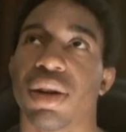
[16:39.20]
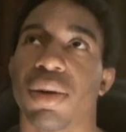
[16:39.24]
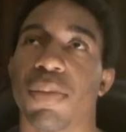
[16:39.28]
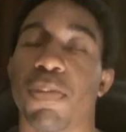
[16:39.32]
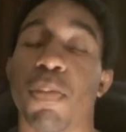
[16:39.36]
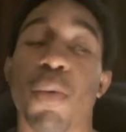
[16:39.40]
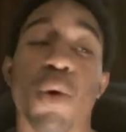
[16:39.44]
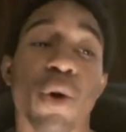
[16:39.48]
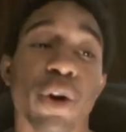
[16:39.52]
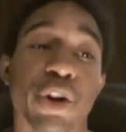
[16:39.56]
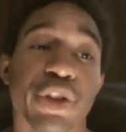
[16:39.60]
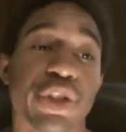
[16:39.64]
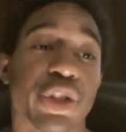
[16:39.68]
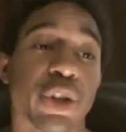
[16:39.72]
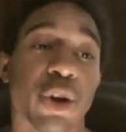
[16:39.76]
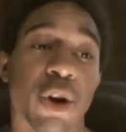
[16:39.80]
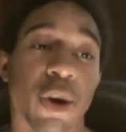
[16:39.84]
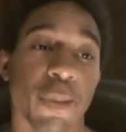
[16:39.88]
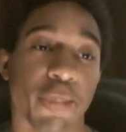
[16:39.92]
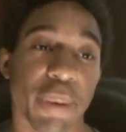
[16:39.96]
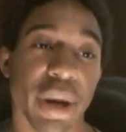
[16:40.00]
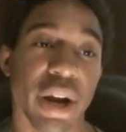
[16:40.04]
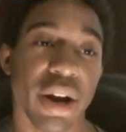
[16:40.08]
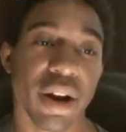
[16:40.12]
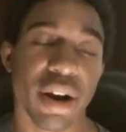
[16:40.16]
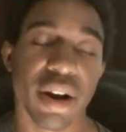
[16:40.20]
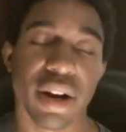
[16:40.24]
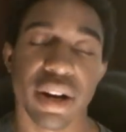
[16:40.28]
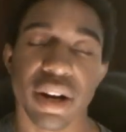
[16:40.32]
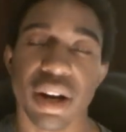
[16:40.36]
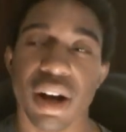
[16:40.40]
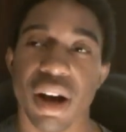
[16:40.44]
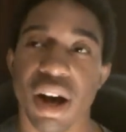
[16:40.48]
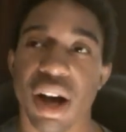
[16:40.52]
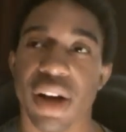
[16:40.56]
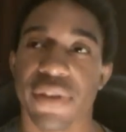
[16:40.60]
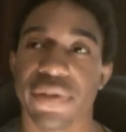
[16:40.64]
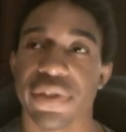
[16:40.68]
more so
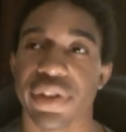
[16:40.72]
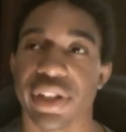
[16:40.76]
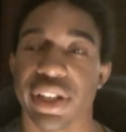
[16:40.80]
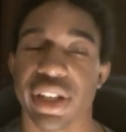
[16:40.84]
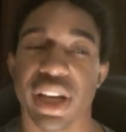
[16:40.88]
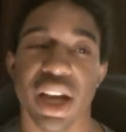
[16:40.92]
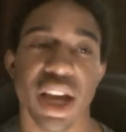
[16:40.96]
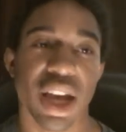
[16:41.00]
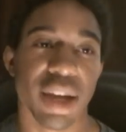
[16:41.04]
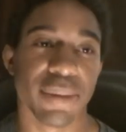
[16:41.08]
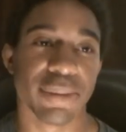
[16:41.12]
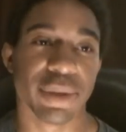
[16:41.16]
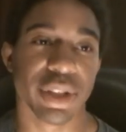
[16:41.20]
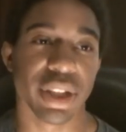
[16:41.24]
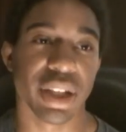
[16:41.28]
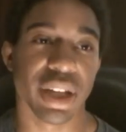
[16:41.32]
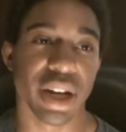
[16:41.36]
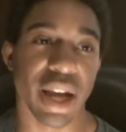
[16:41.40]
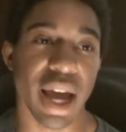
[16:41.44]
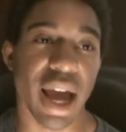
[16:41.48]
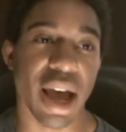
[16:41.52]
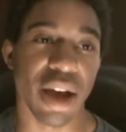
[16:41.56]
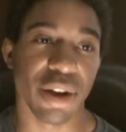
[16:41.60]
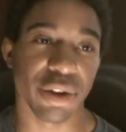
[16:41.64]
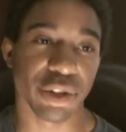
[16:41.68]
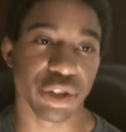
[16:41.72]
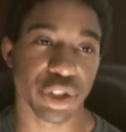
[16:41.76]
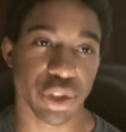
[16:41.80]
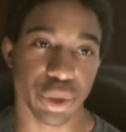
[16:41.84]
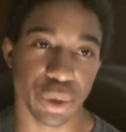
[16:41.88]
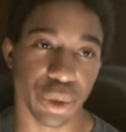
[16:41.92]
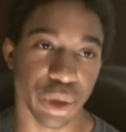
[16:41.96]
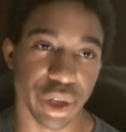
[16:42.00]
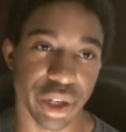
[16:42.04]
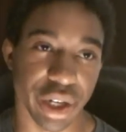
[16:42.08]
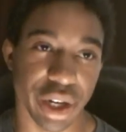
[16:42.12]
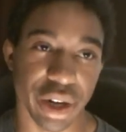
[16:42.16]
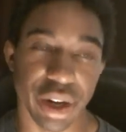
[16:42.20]
apparent oftentimes than how
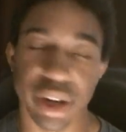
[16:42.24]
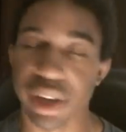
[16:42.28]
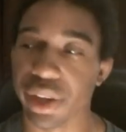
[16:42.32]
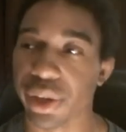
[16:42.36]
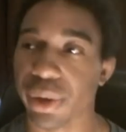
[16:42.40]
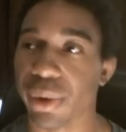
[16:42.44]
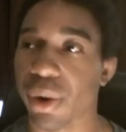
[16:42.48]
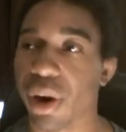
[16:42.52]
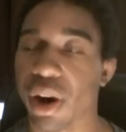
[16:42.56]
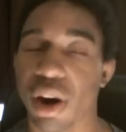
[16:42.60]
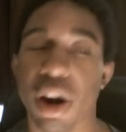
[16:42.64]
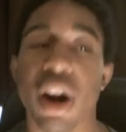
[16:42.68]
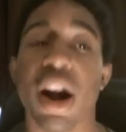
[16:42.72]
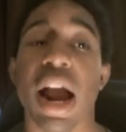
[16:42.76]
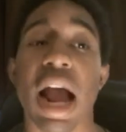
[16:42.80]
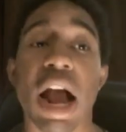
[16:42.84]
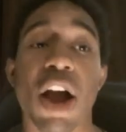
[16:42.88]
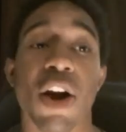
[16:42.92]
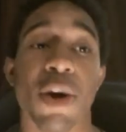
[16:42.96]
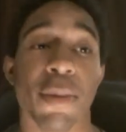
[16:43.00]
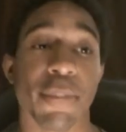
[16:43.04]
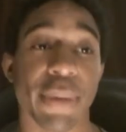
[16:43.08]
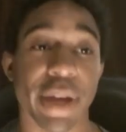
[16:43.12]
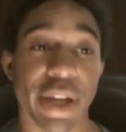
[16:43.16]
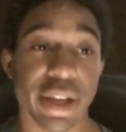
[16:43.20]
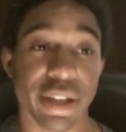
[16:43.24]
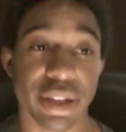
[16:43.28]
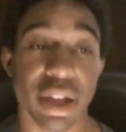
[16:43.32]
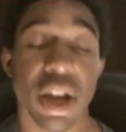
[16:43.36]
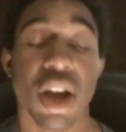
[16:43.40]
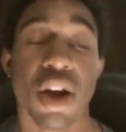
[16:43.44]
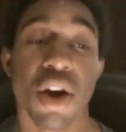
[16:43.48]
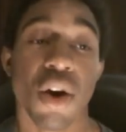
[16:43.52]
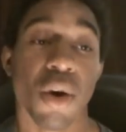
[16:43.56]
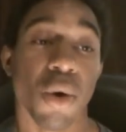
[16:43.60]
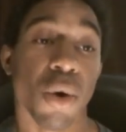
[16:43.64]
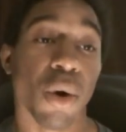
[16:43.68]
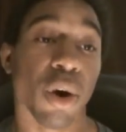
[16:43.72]
extraordinary you are,
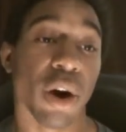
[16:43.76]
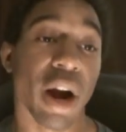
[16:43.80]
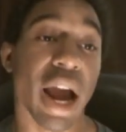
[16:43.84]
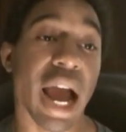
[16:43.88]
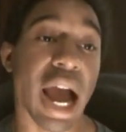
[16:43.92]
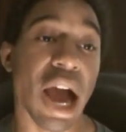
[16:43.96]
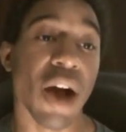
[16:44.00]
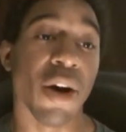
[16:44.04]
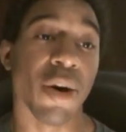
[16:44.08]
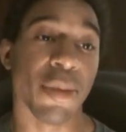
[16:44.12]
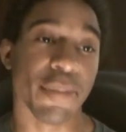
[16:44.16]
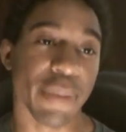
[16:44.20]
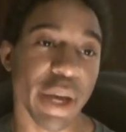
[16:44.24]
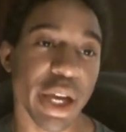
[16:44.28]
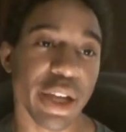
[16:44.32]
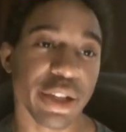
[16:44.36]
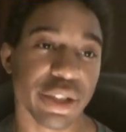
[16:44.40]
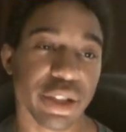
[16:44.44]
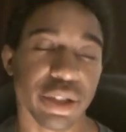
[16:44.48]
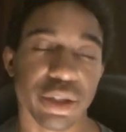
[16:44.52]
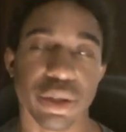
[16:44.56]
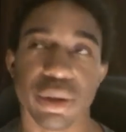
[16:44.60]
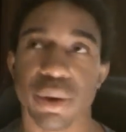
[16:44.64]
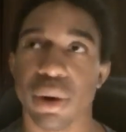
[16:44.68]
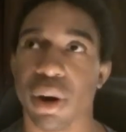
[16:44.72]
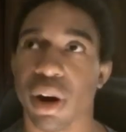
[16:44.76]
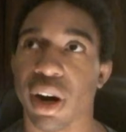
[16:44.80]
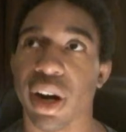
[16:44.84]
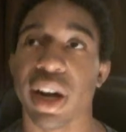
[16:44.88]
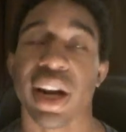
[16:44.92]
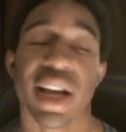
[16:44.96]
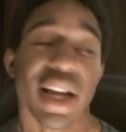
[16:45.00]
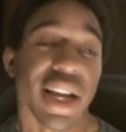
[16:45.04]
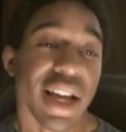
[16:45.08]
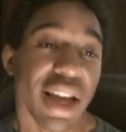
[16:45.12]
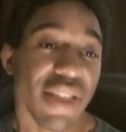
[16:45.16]
or how amazing you are.